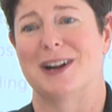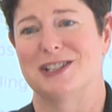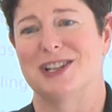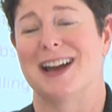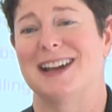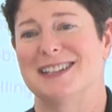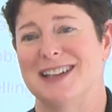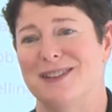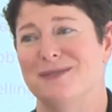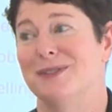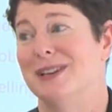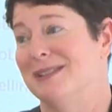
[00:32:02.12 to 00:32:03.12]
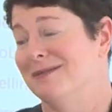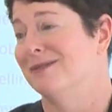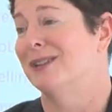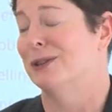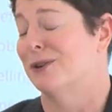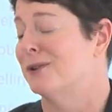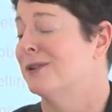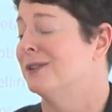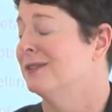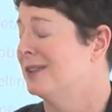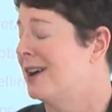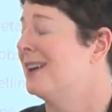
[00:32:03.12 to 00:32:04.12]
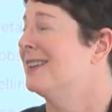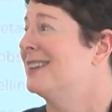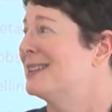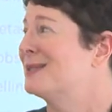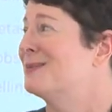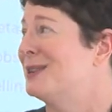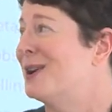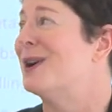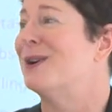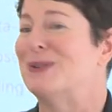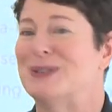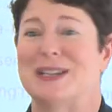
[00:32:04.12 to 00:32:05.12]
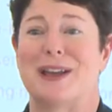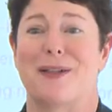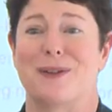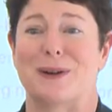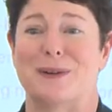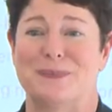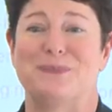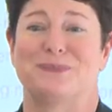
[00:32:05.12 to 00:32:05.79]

project, and we, we learn a lot as we go together.